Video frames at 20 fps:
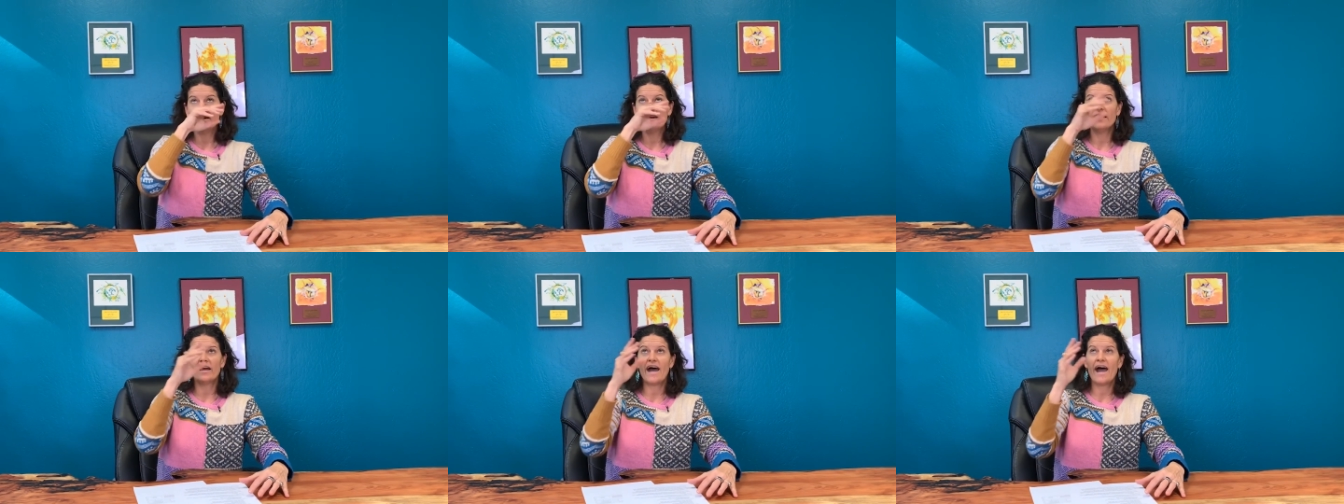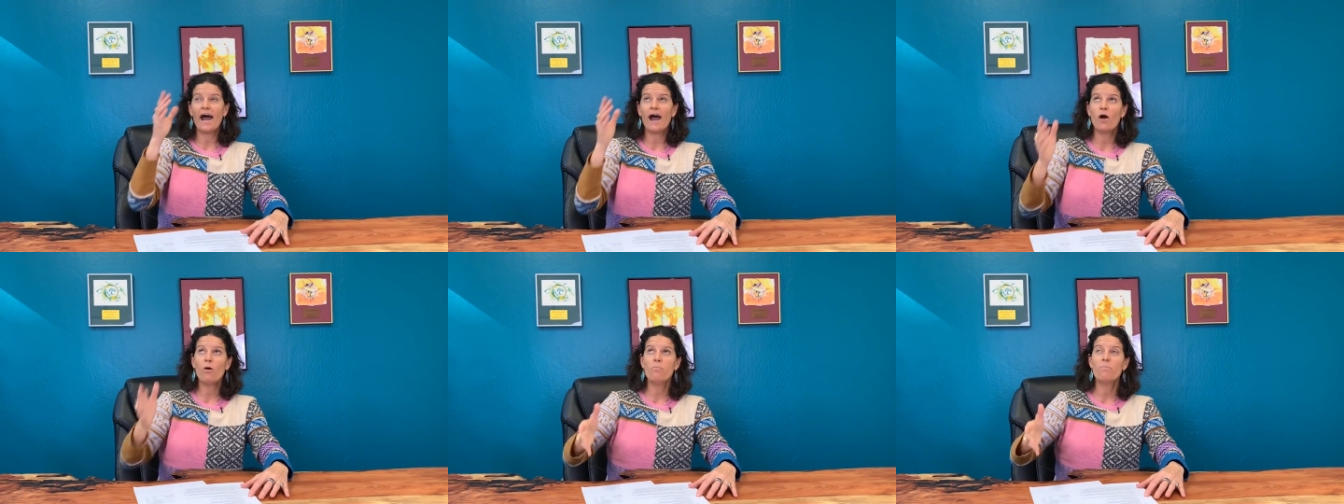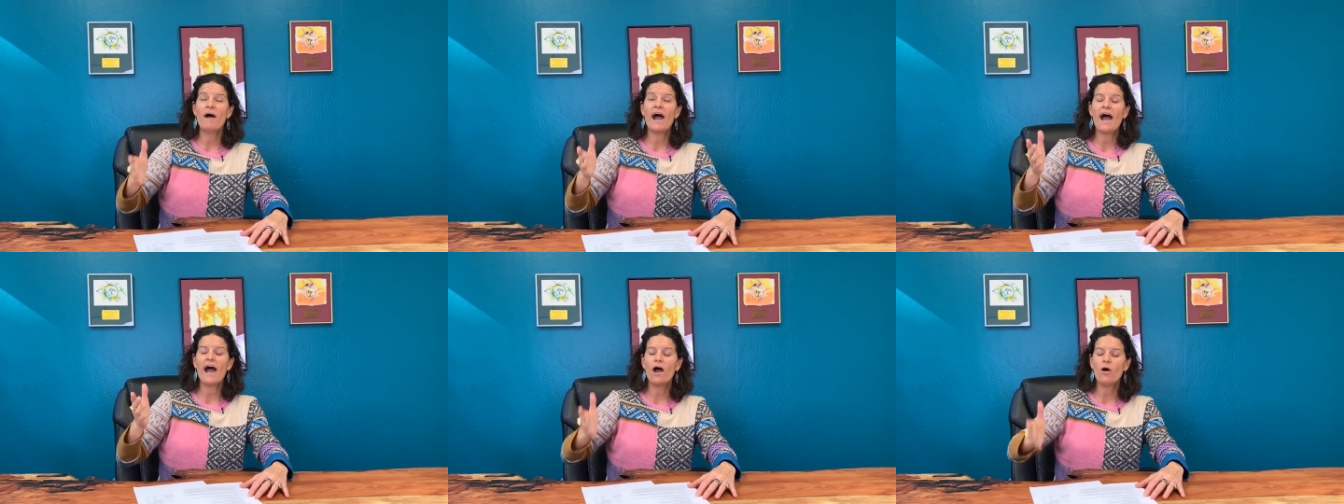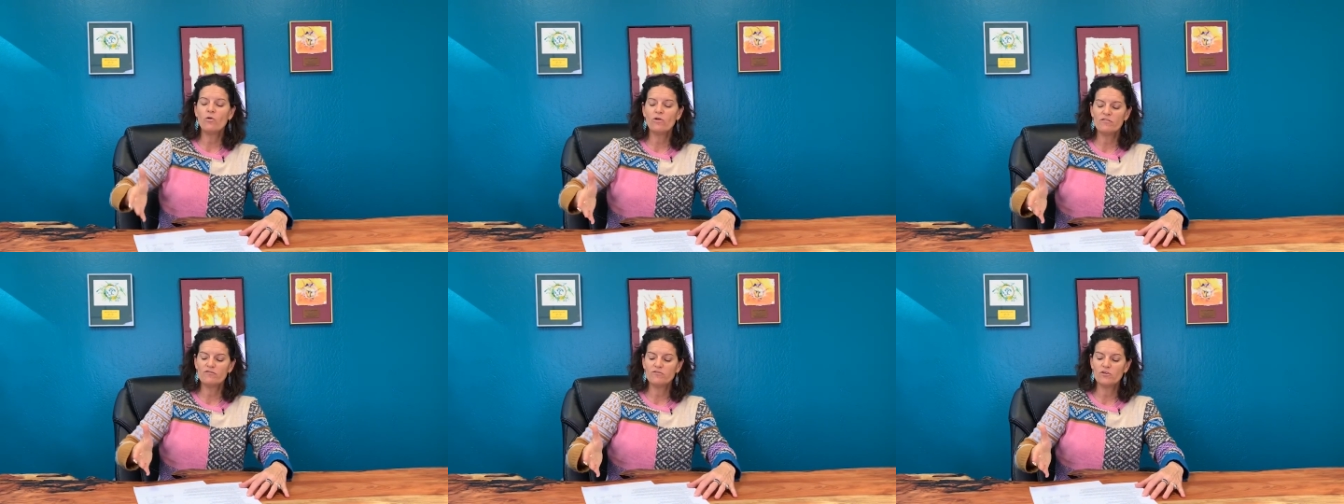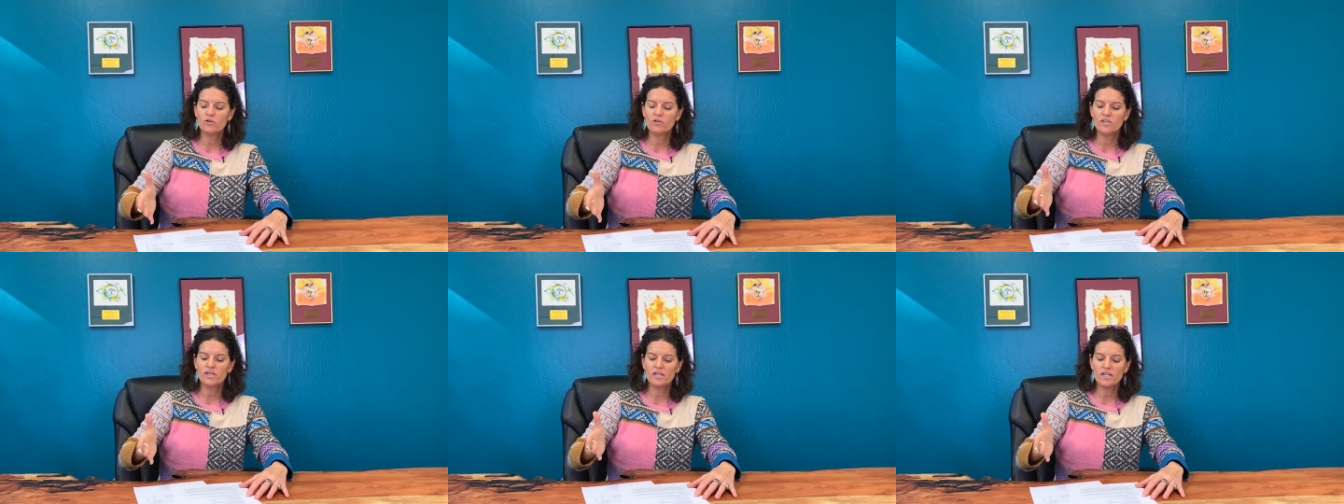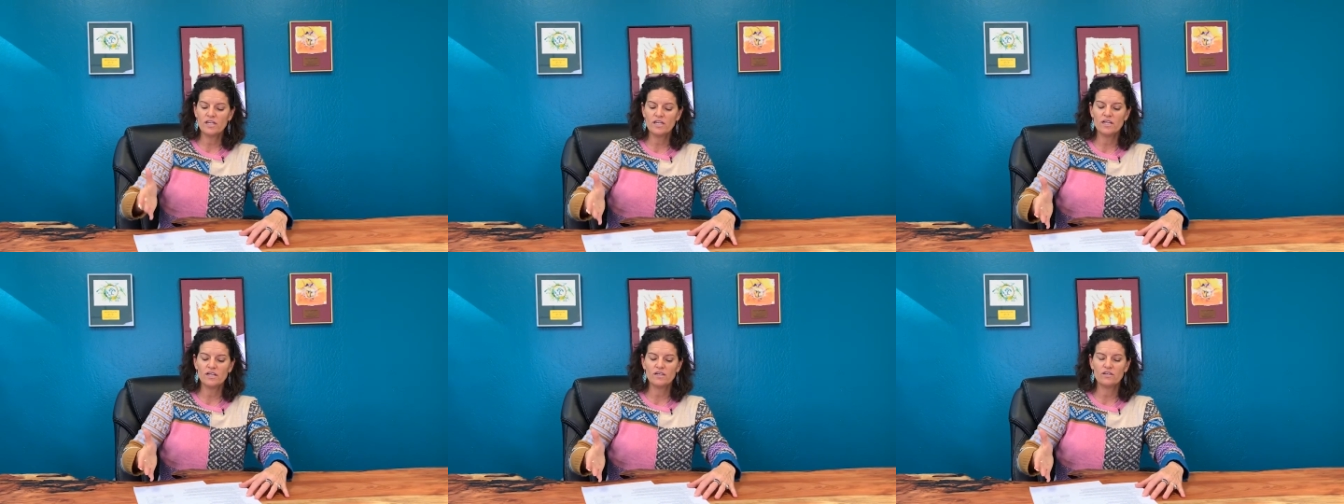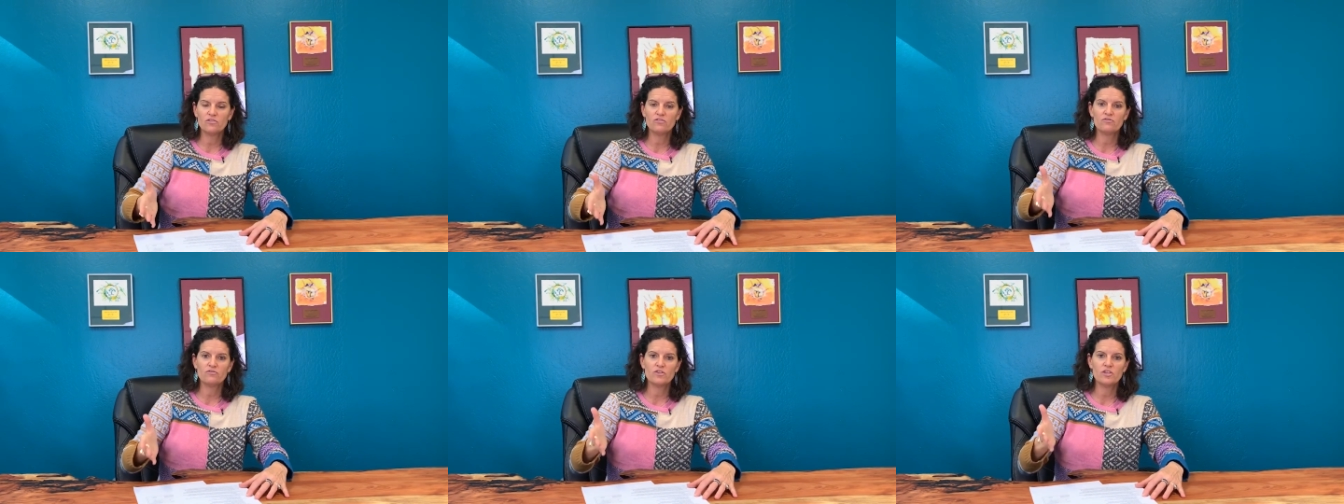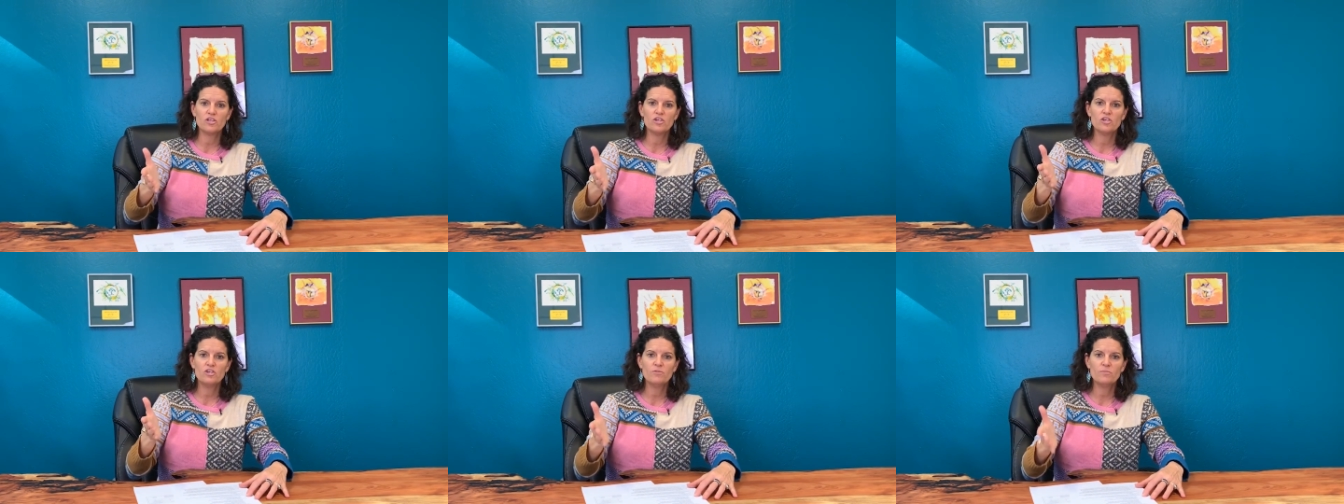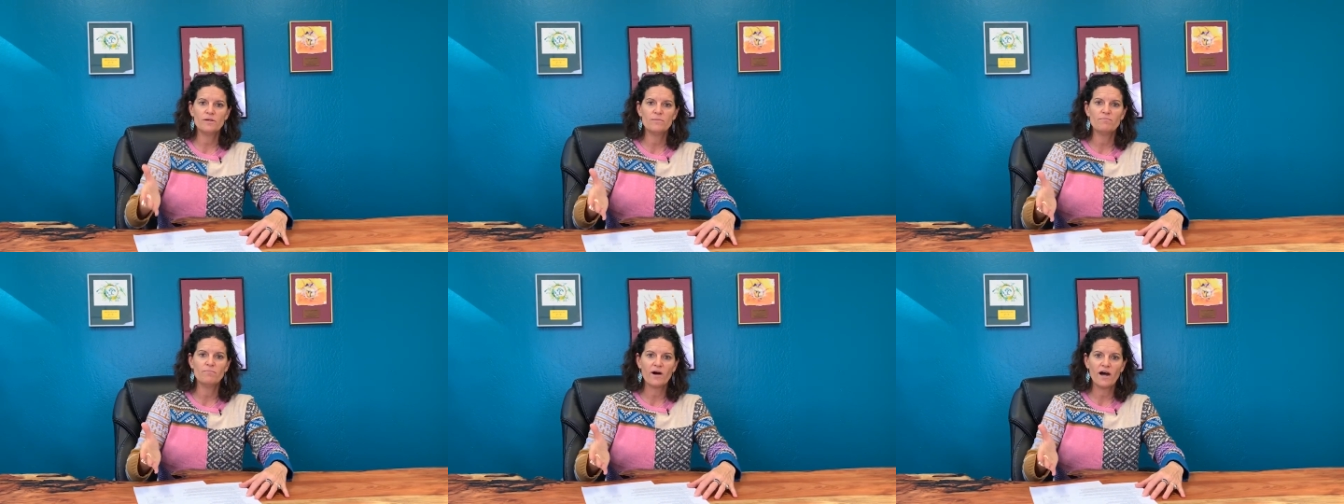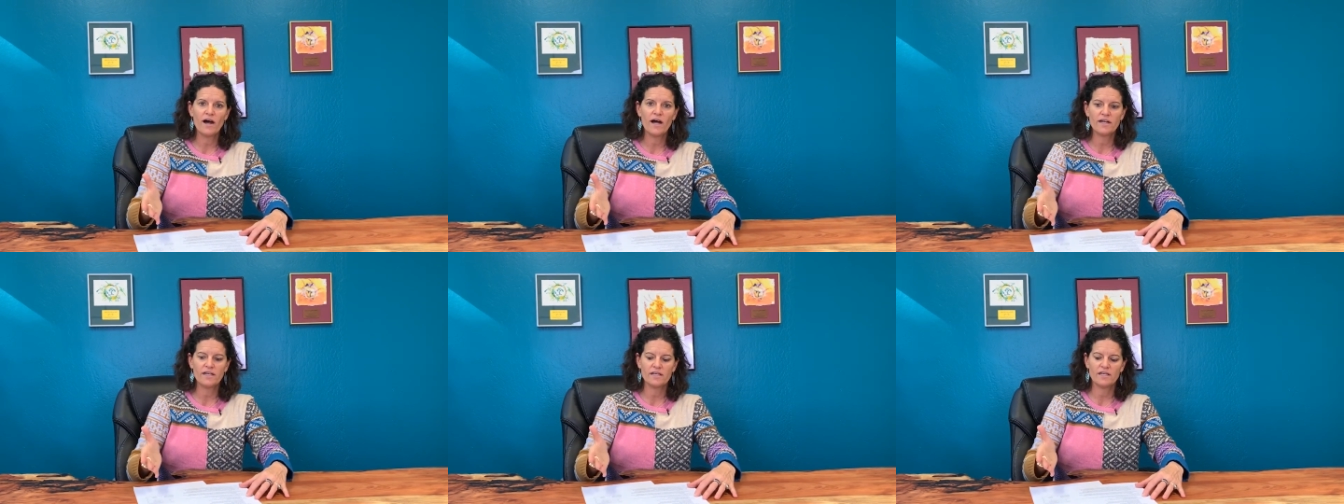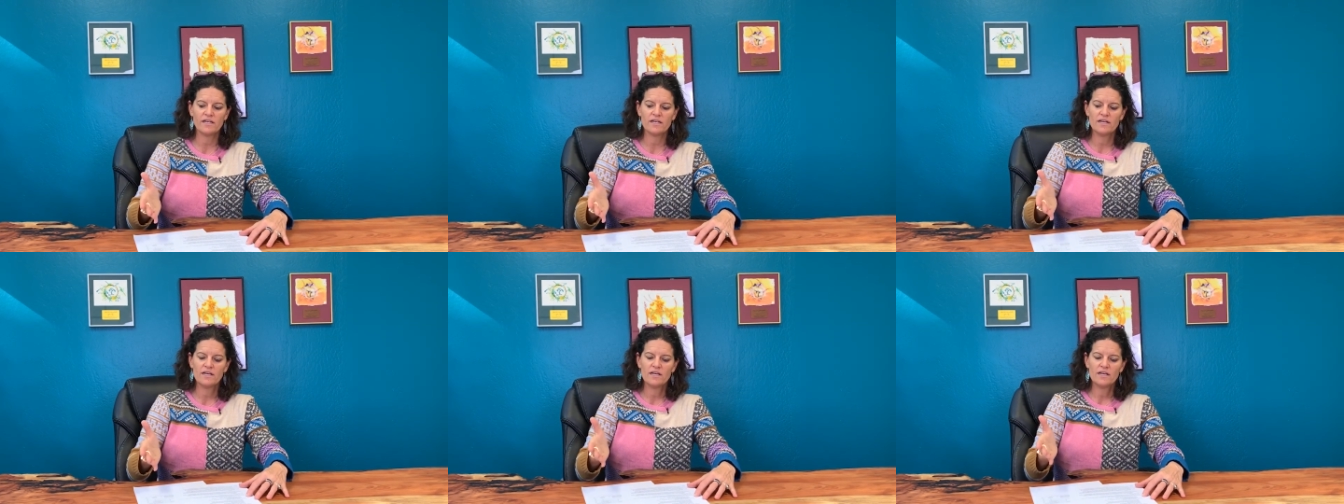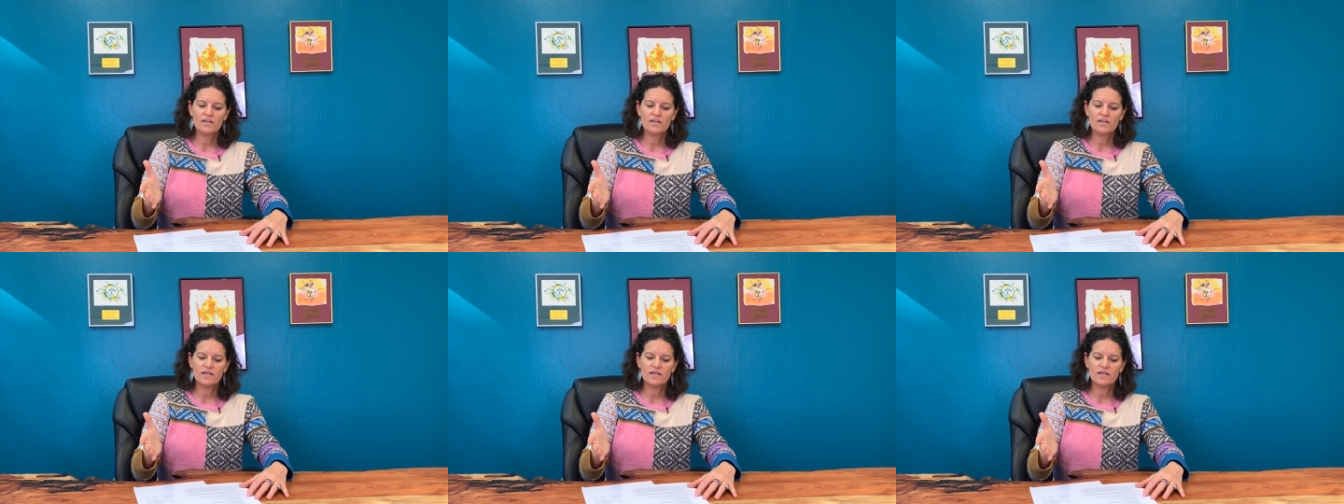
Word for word: how powerful it is for the human body